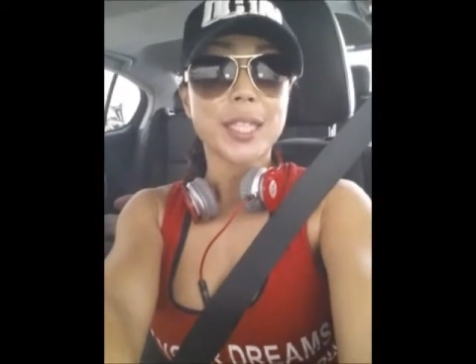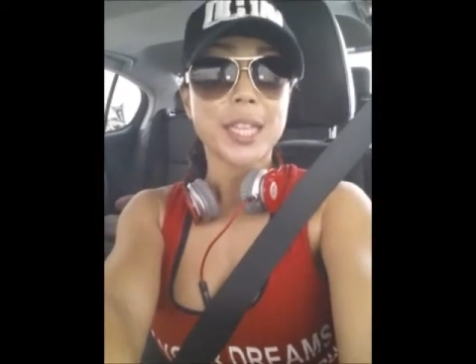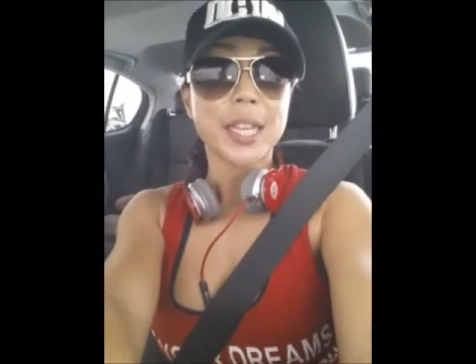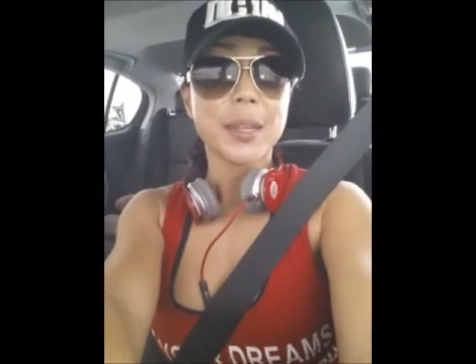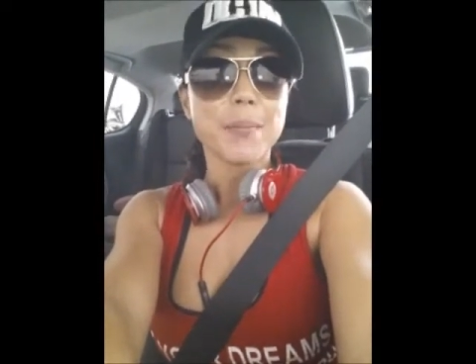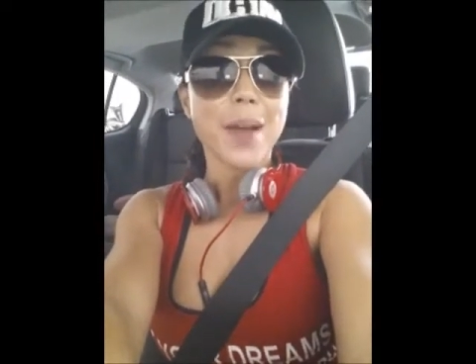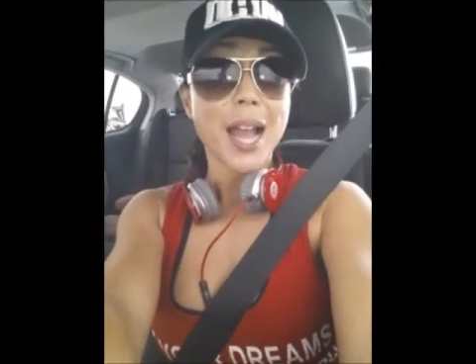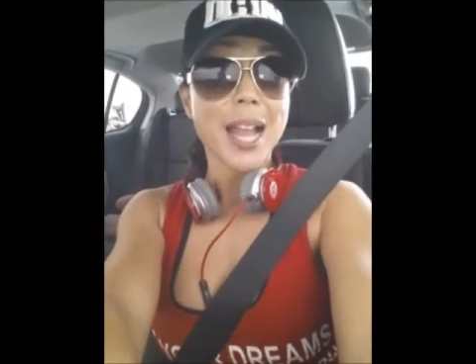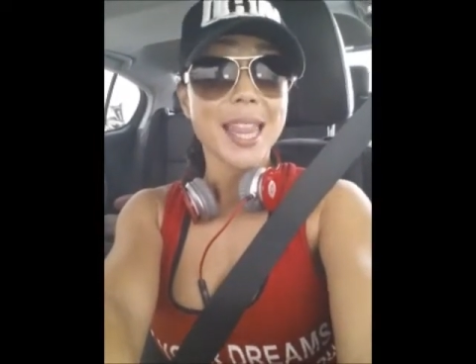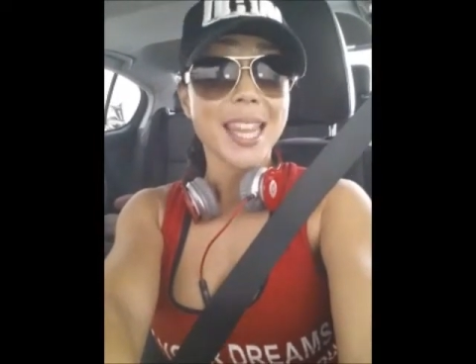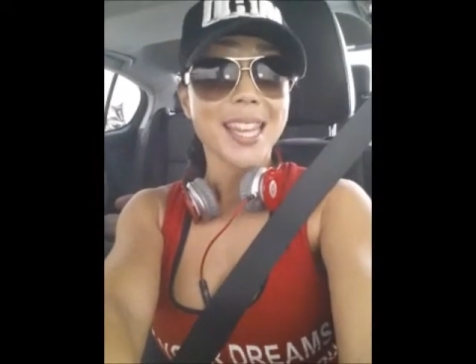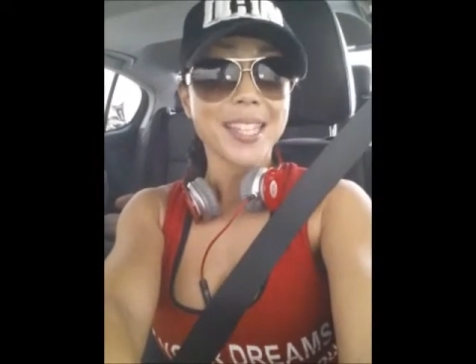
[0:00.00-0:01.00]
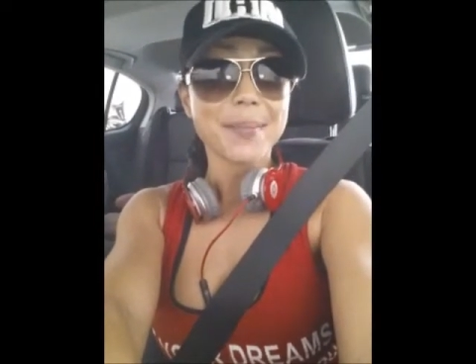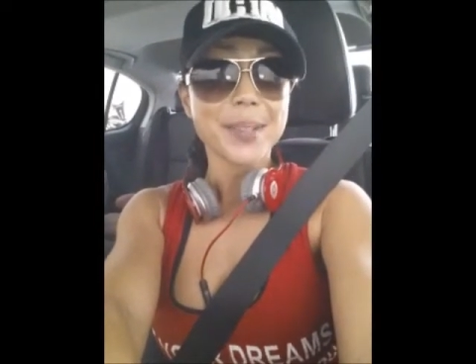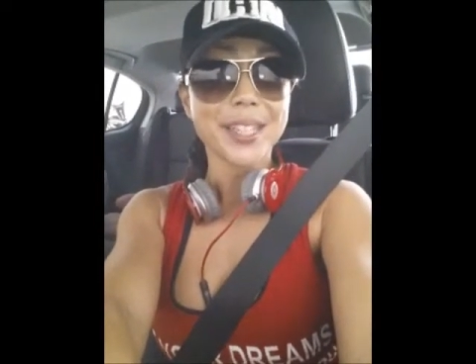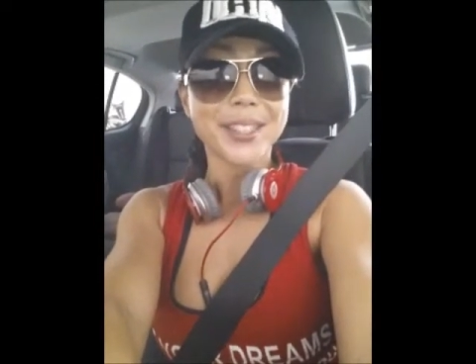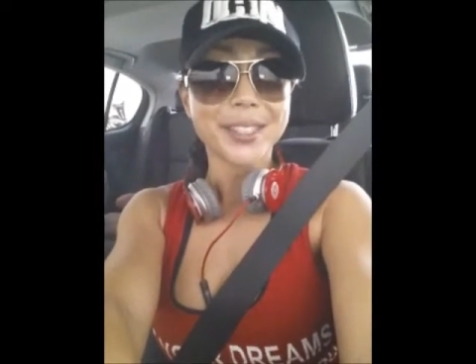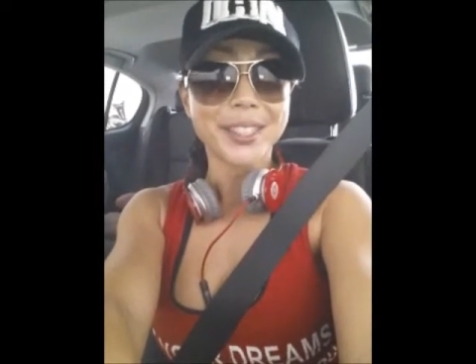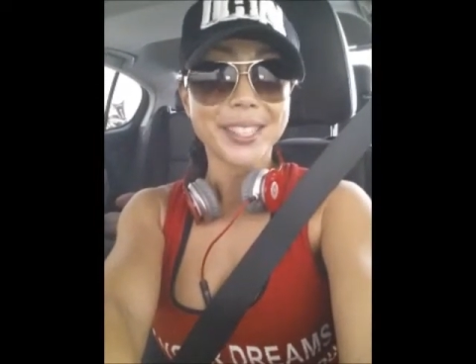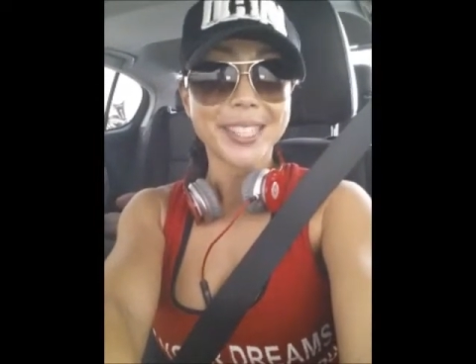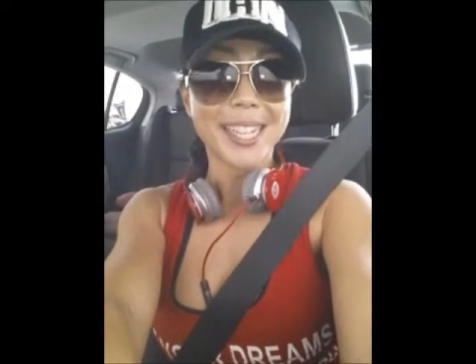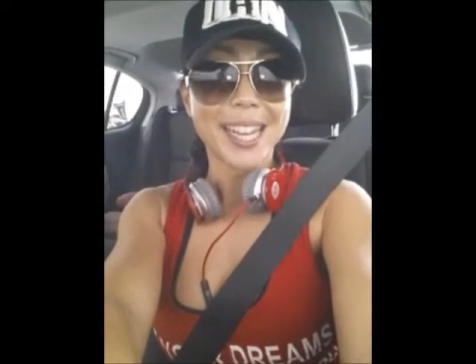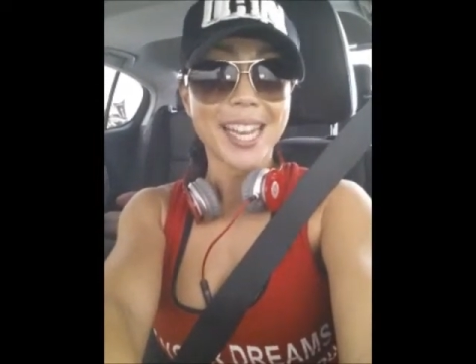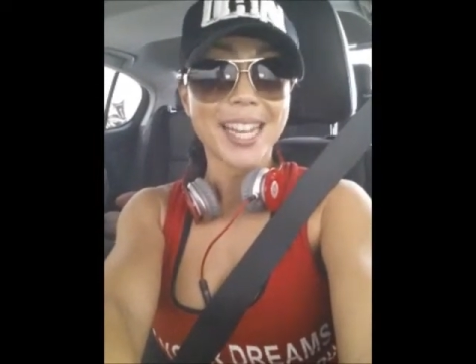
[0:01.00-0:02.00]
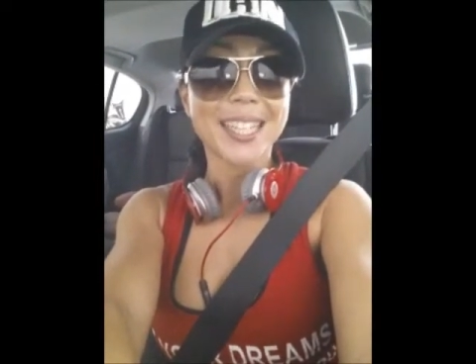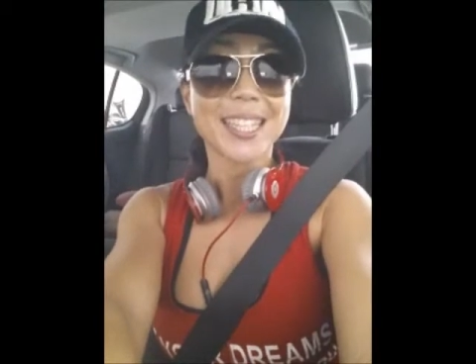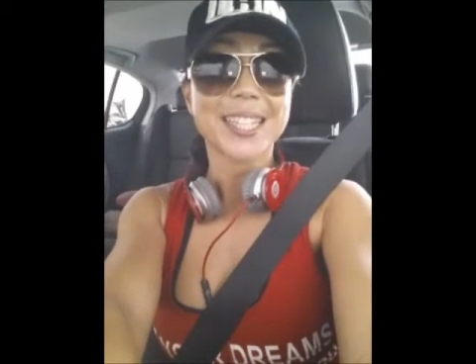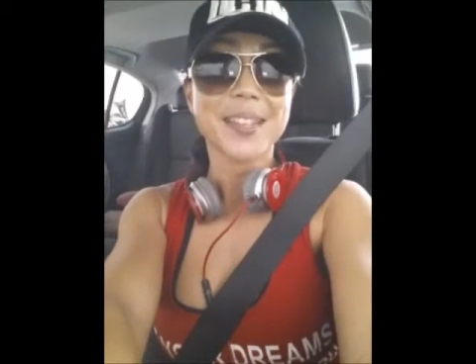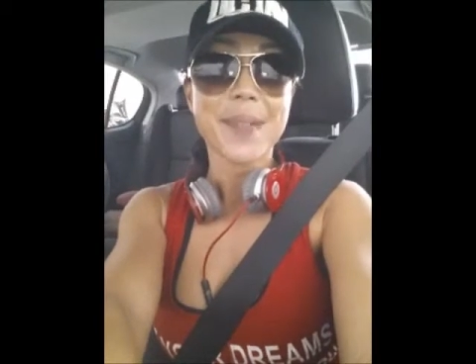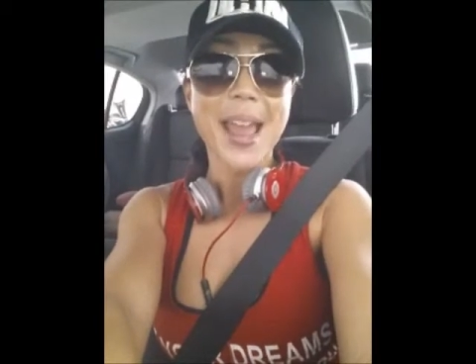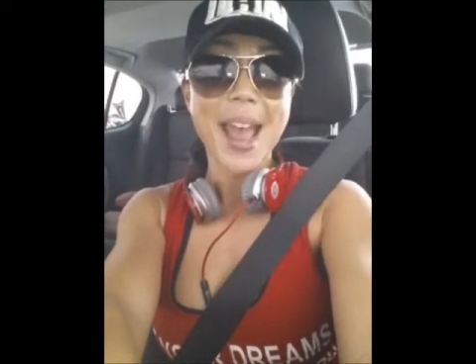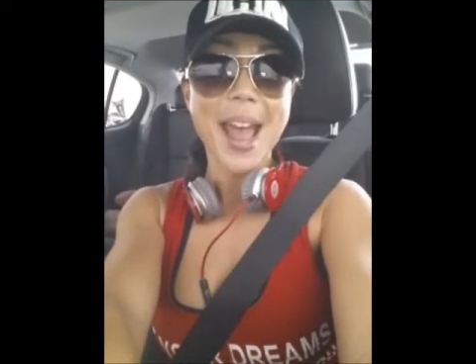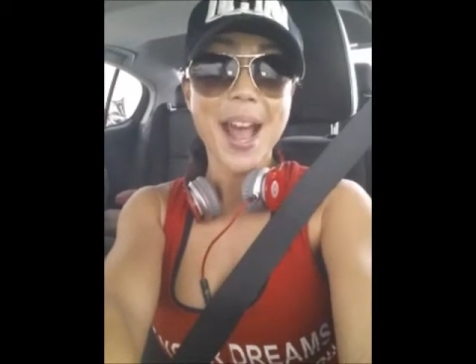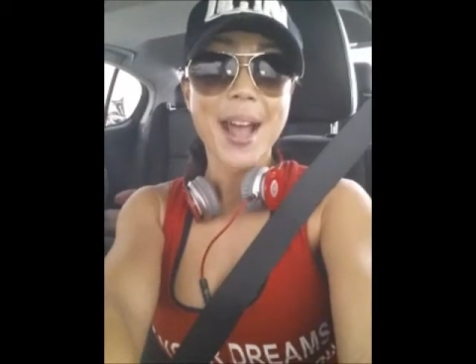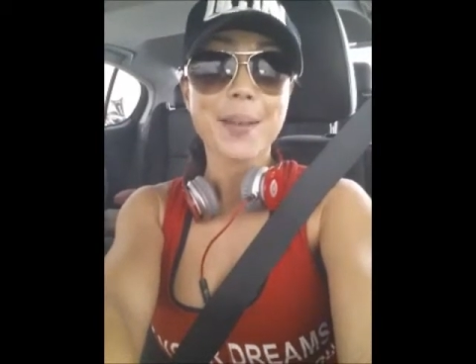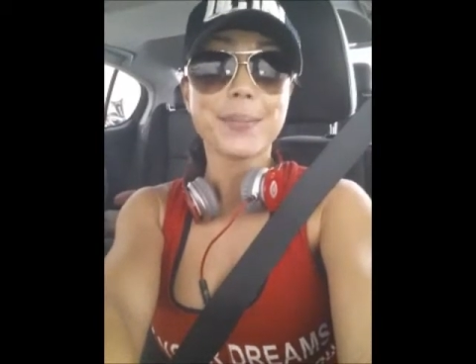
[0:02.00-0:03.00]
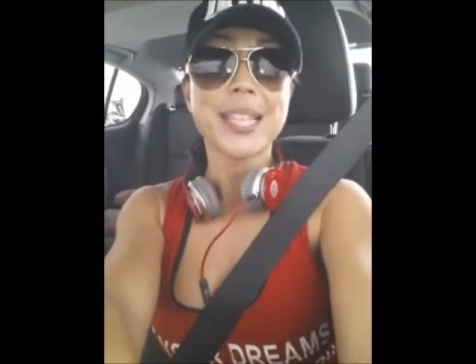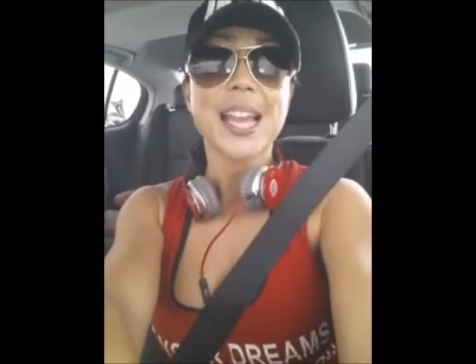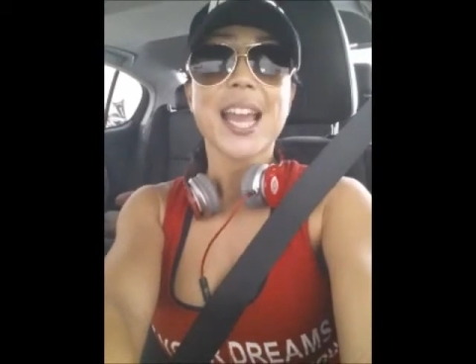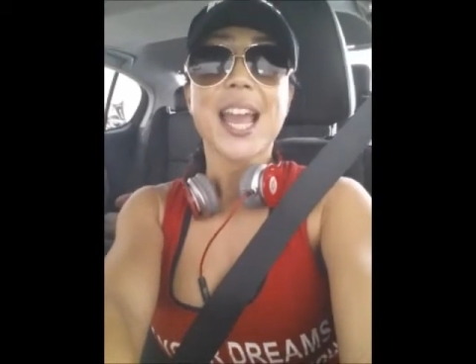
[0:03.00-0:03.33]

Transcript: did my legs and my glutes today, did some abs,